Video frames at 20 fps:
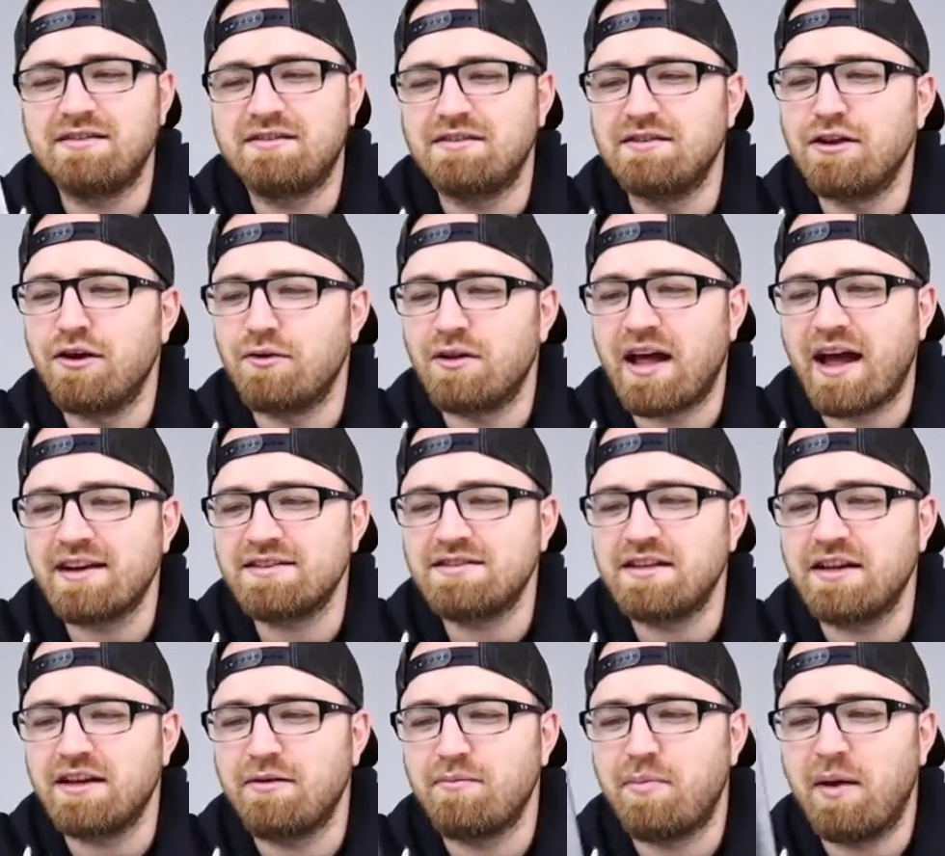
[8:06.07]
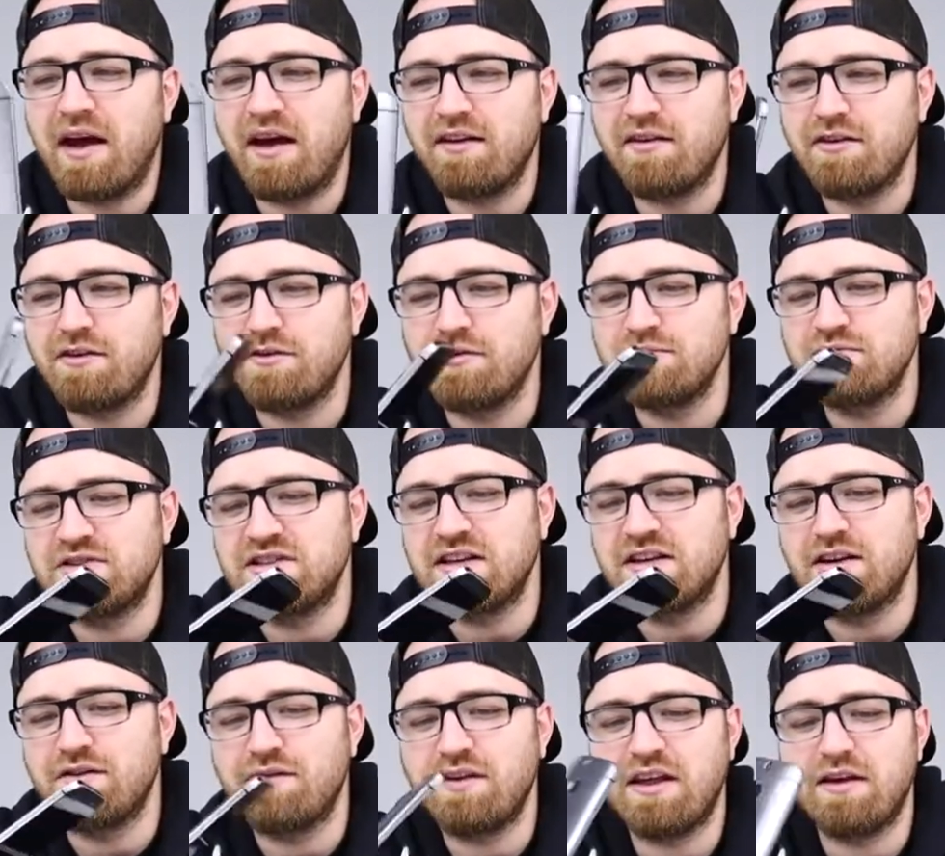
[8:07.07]
No lasting impact, no
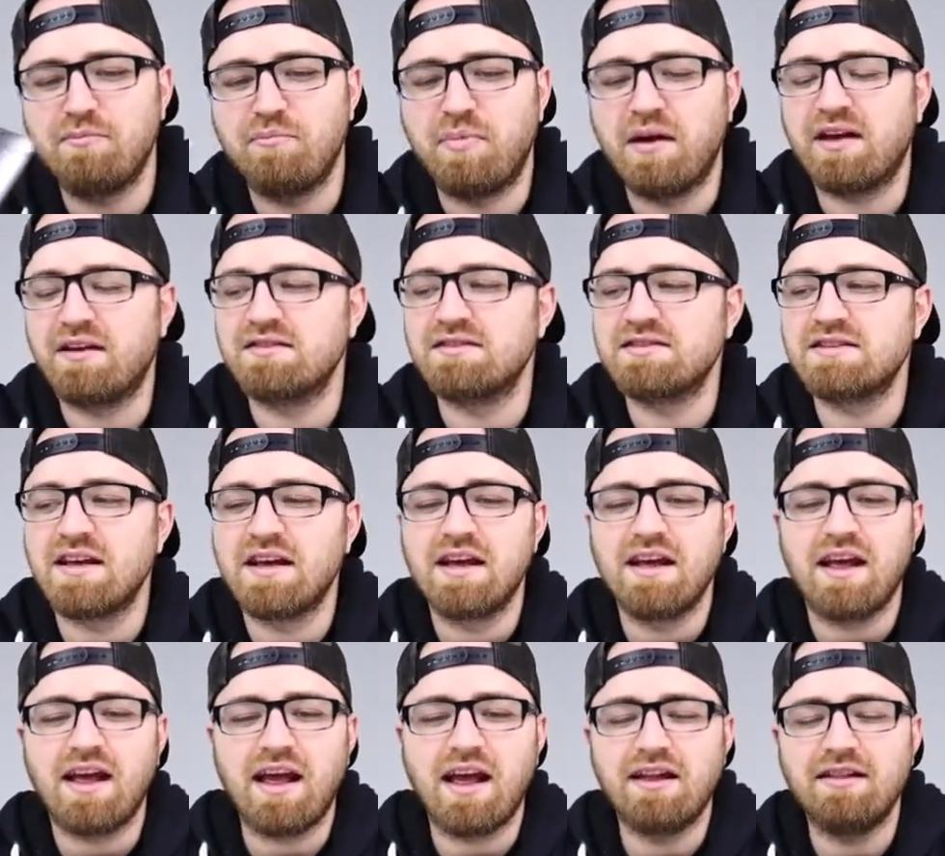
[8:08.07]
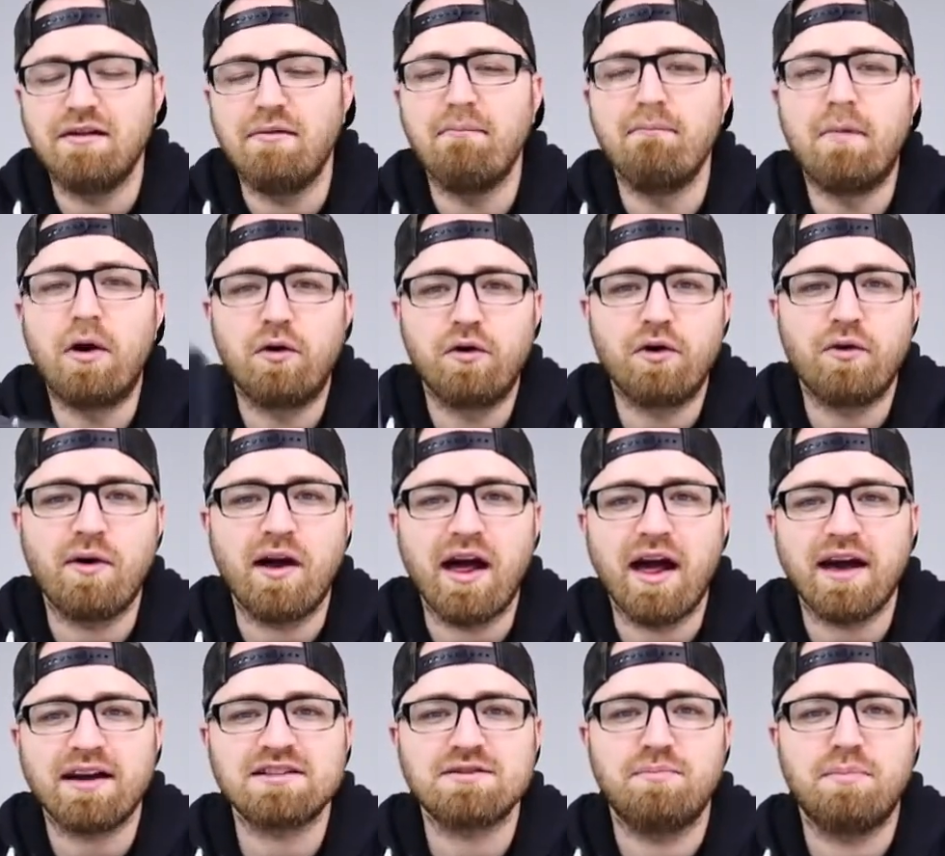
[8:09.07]
significant bends. And the Moto
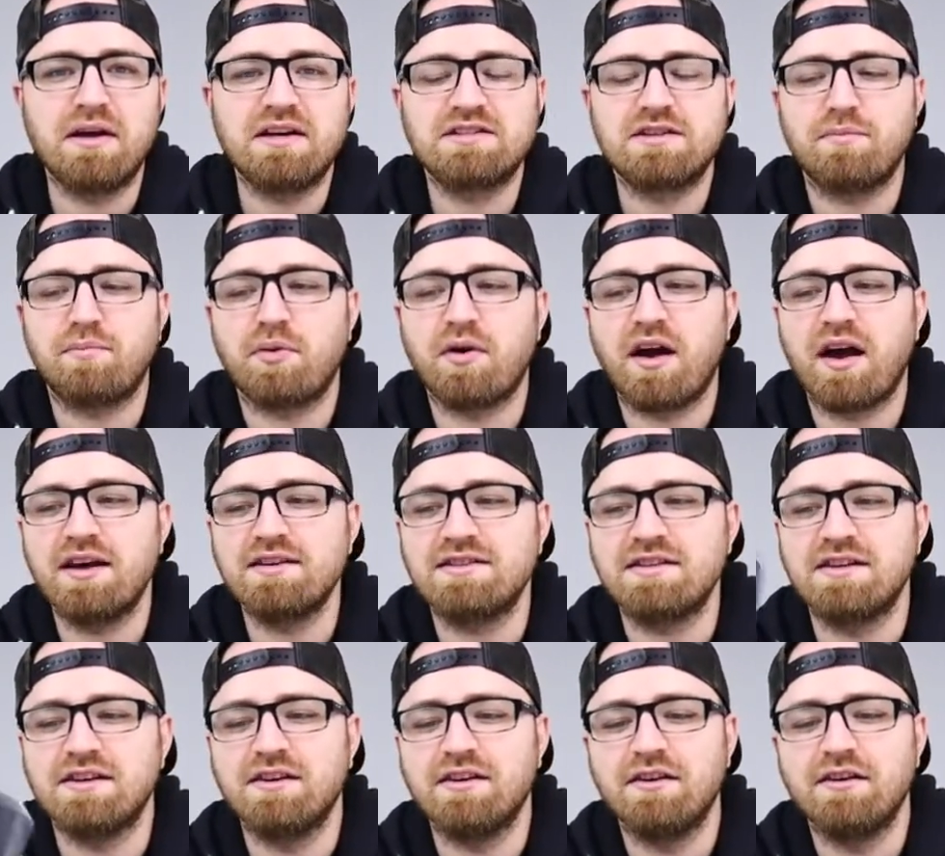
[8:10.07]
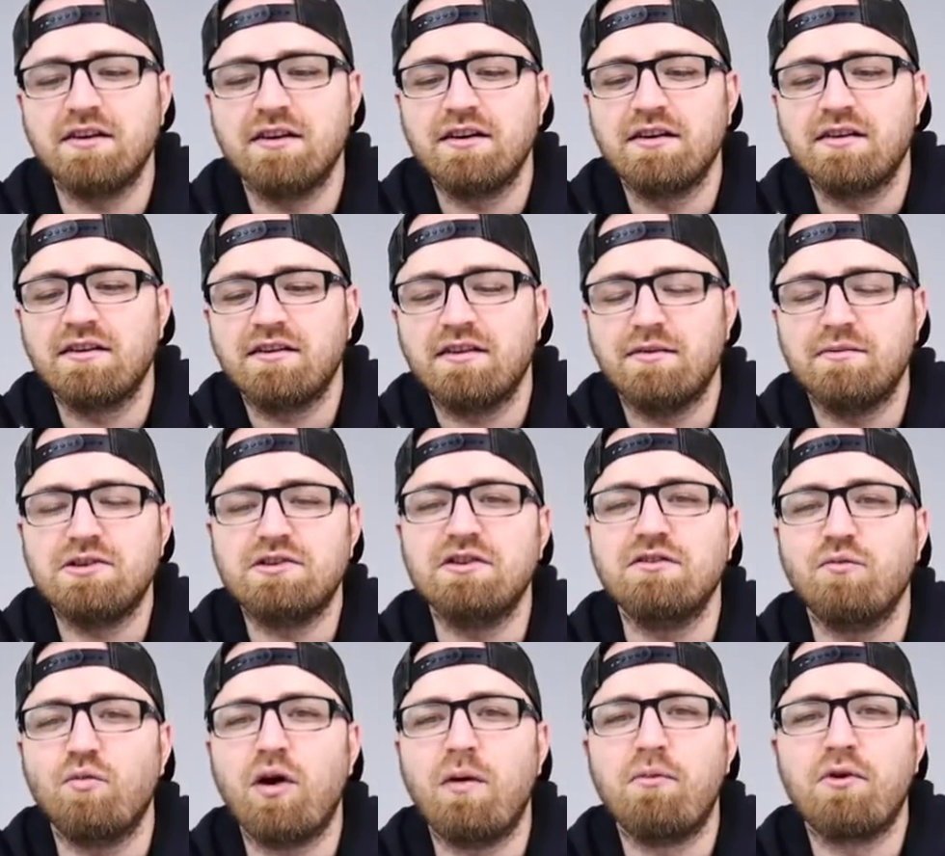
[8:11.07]
X, big surprise here. Let me do
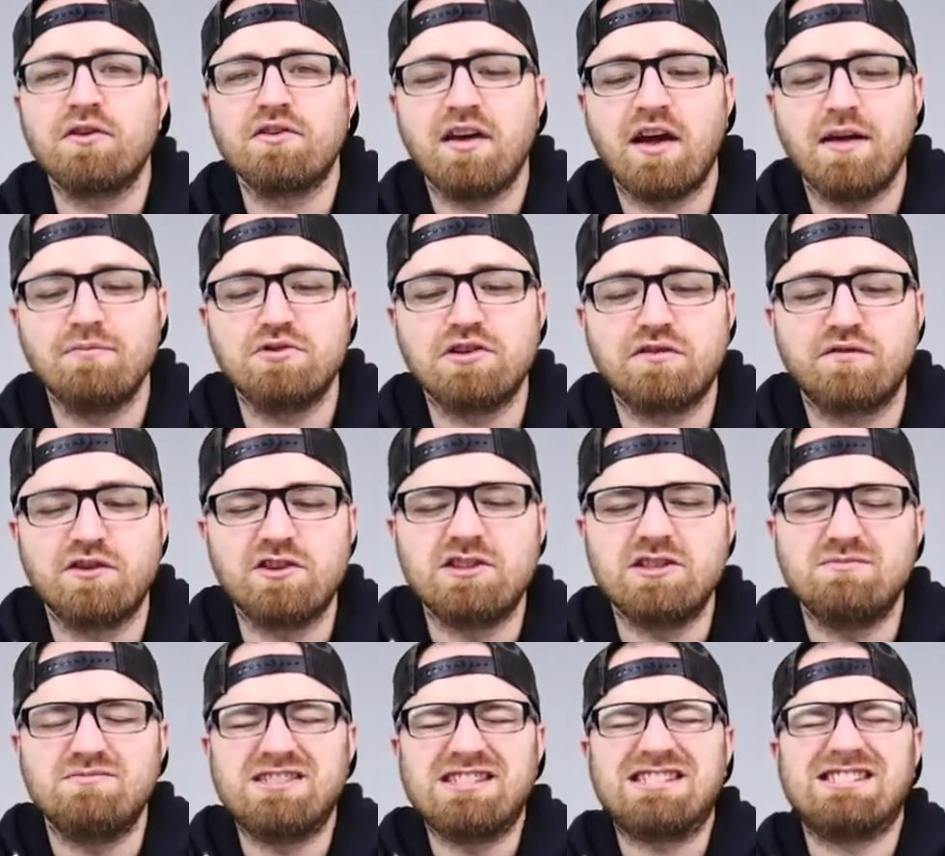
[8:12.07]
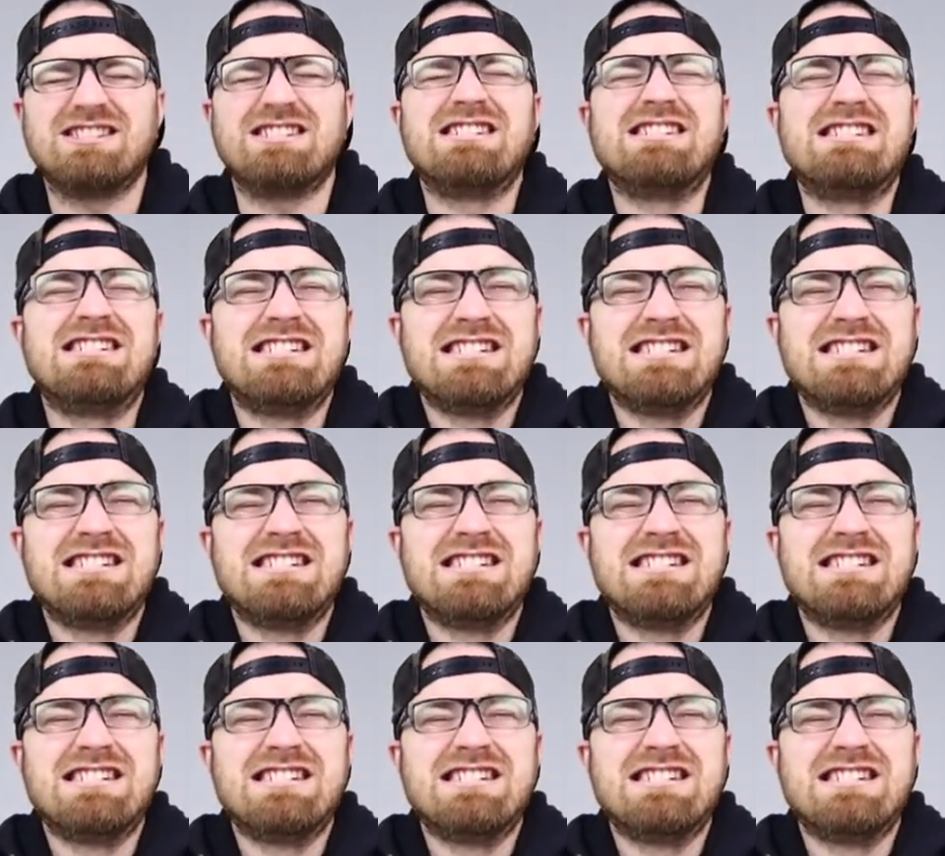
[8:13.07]
one more time just for good measure.